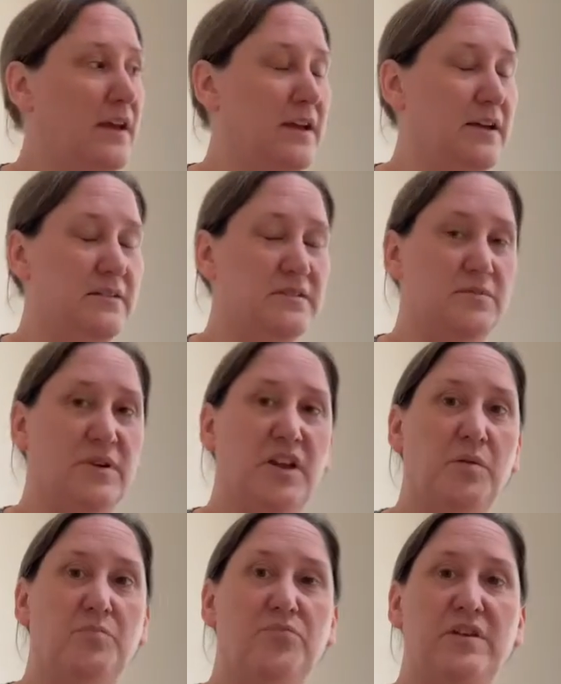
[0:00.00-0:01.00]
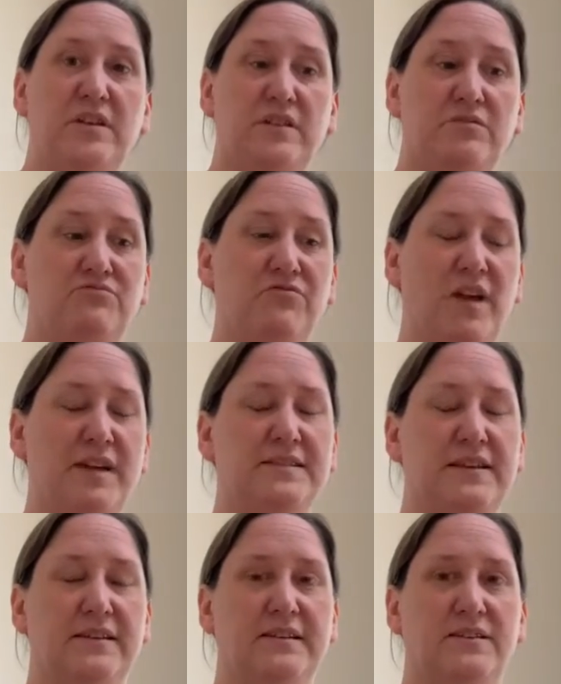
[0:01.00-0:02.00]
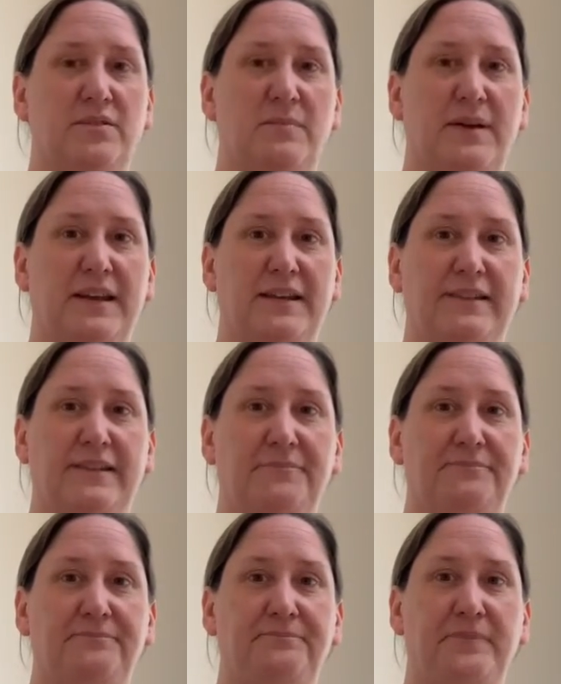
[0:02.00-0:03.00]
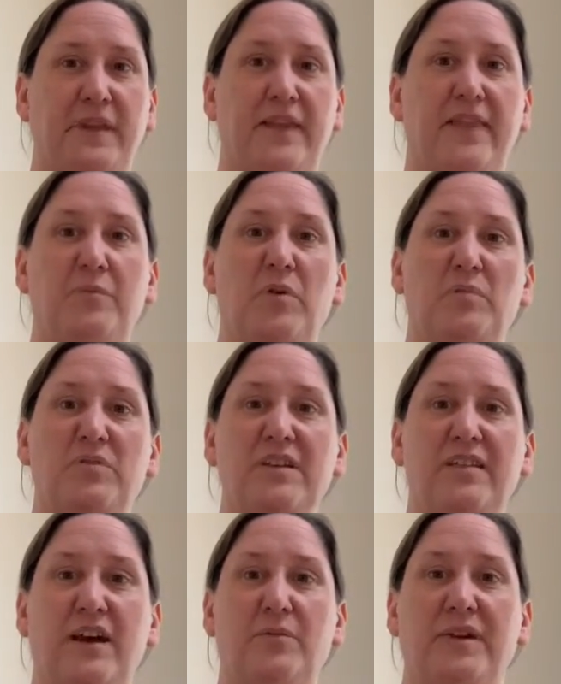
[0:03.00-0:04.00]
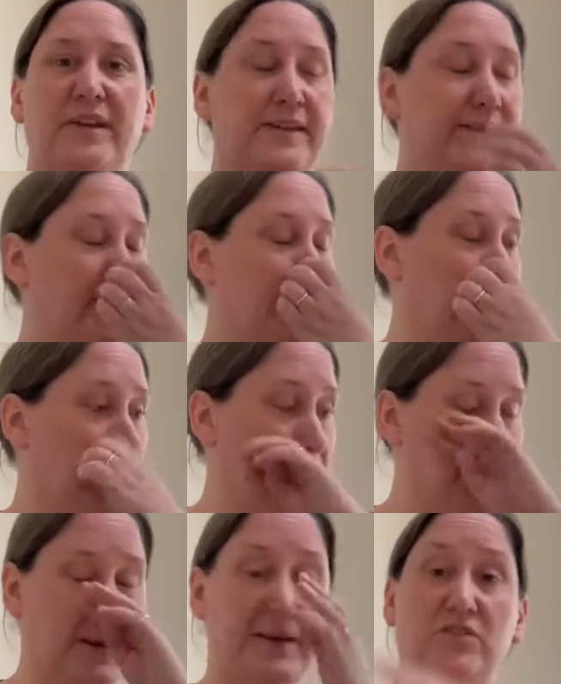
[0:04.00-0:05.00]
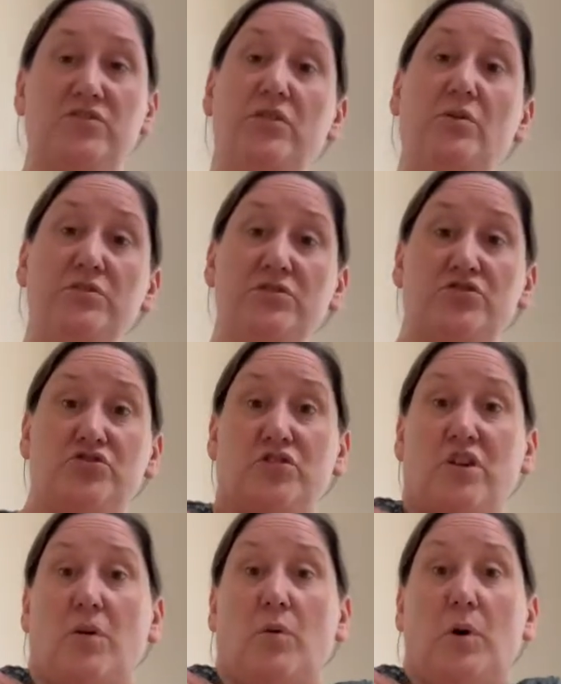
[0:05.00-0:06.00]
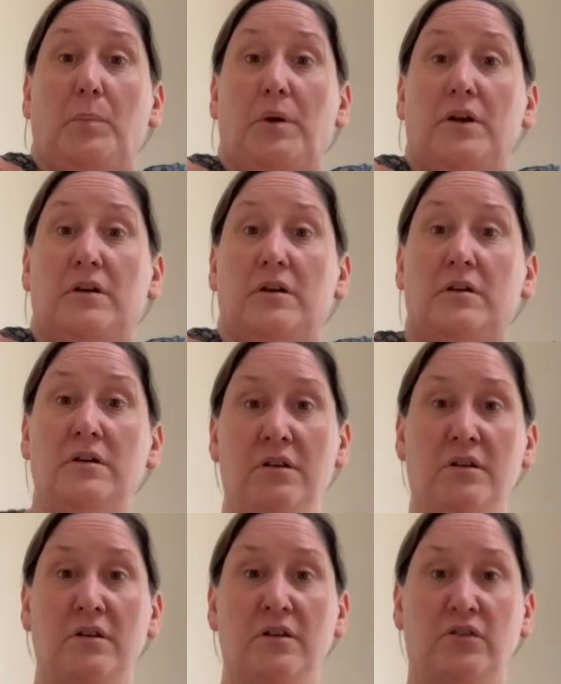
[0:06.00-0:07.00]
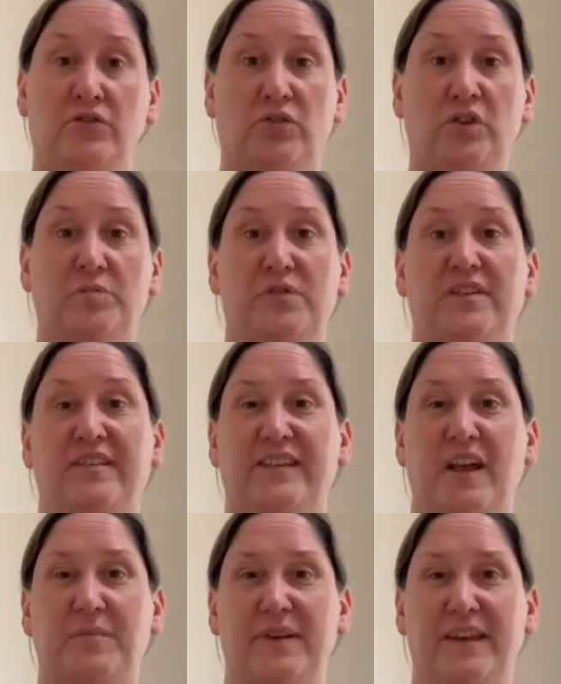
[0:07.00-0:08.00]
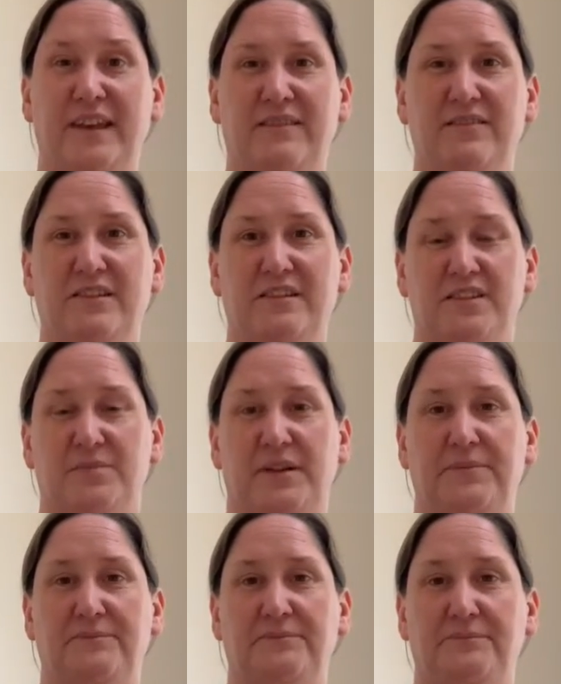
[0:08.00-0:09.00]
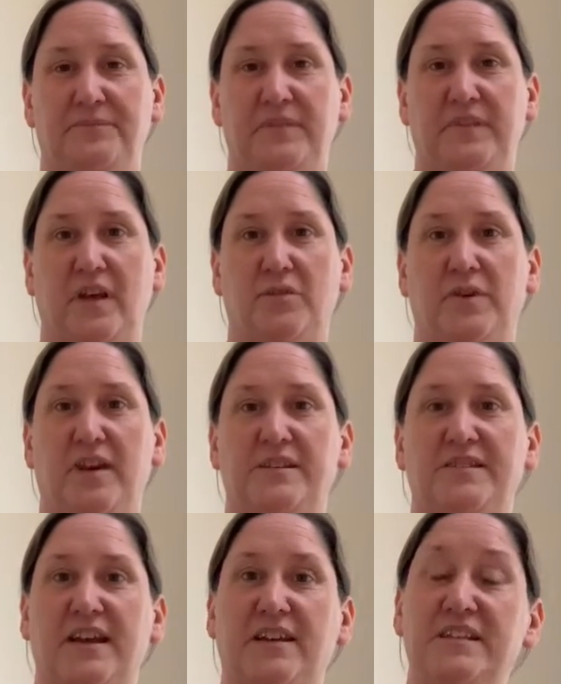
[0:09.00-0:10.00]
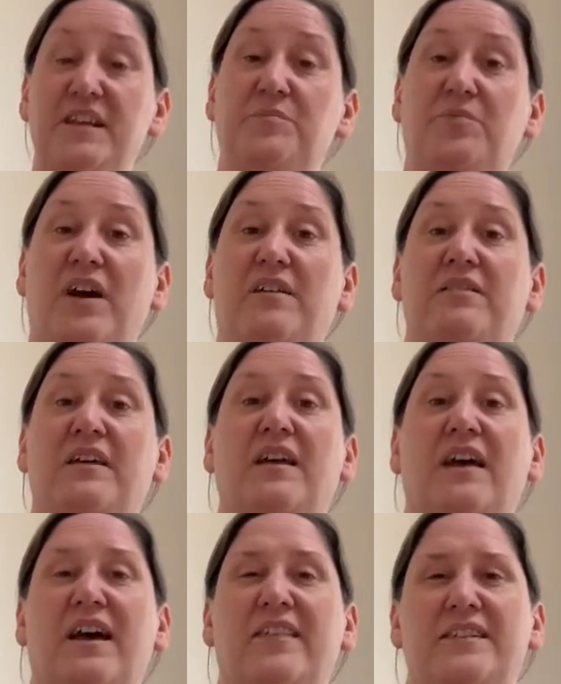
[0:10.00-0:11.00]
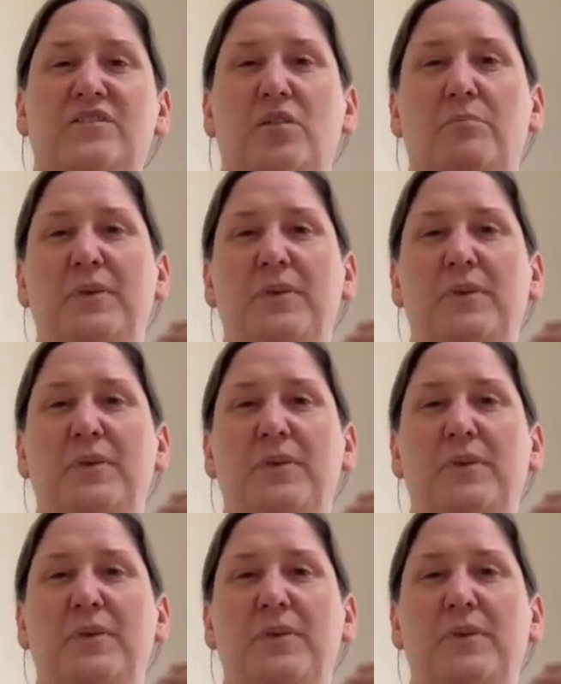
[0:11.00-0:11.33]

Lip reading: So we're going to breathe right down into our bellies, and then when we breathe out, we're going to sigh. Now your shoulders shouldn't go up, because all your breathing is happening here in your tummy. So we're going to take a deep breath and then do a